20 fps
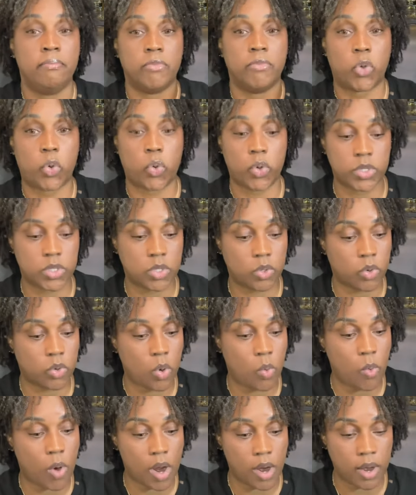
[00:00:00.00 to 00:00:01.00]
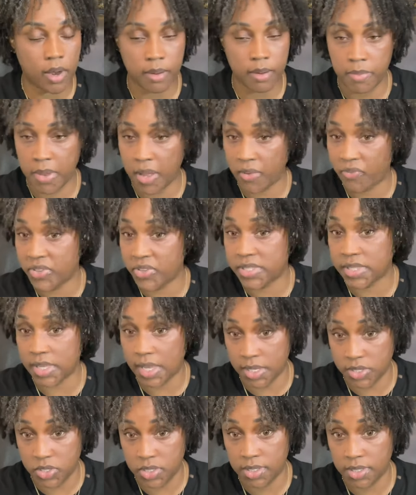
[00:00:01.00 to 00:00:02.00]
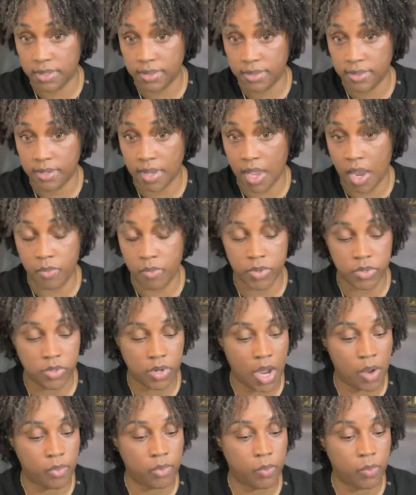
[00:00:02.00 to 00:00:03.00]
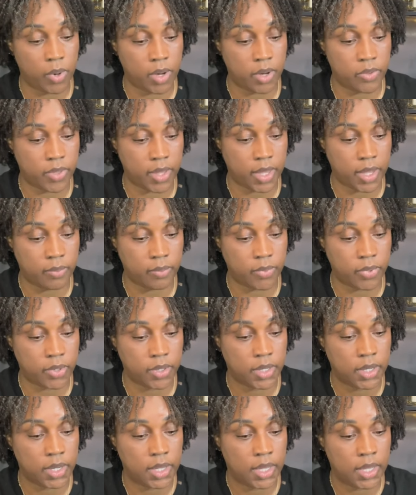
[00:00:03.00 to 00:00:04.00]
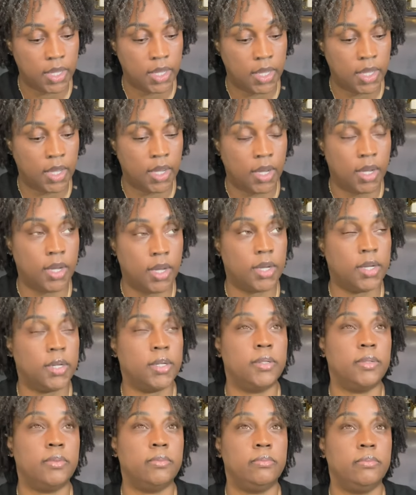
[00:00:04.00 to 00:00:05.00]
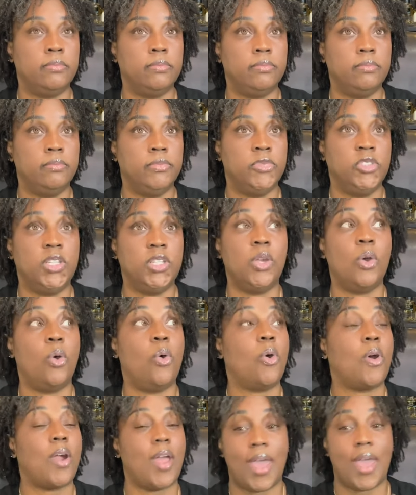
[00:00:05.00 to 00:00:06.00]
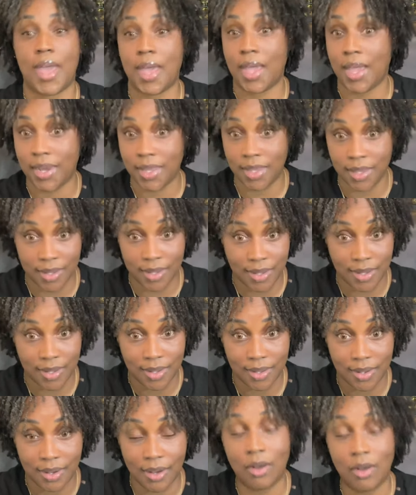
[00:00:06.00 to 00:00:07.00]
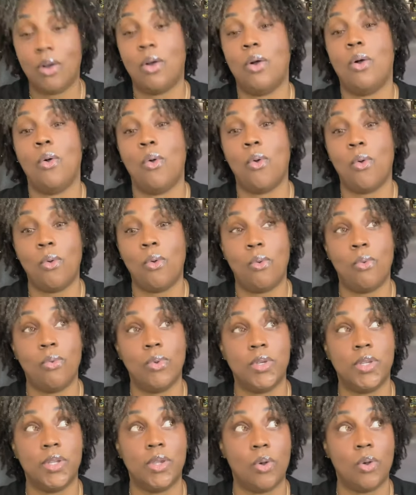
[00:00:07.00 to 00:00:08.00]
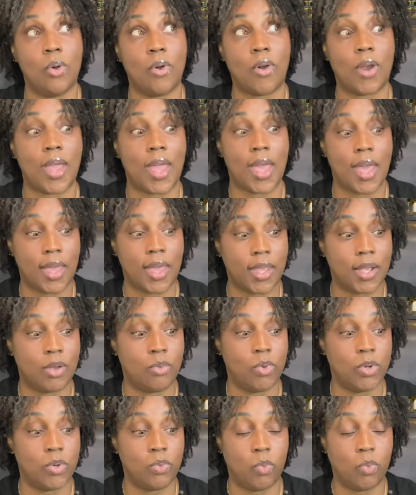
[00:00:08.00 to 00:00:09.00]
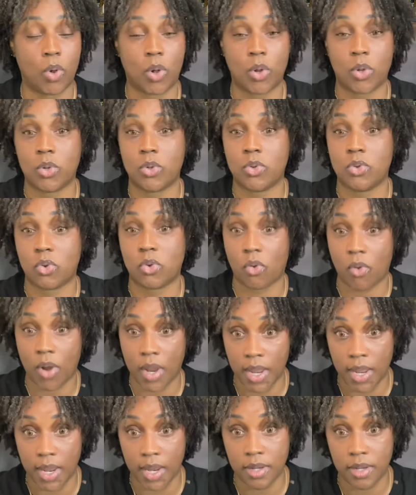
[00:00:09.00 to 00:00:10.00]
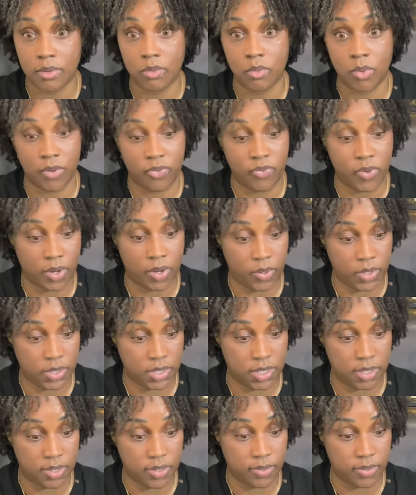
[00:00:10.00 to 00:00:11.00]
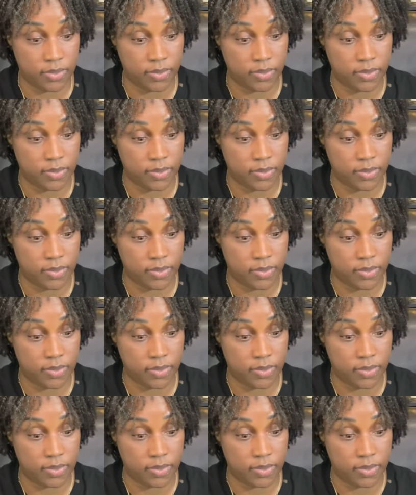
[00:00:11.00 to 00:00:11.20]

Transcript: Crystal Noir by Versace, I would wear that one. Dior Attic. Oh, Dior Attic would work great with Fairy Tale.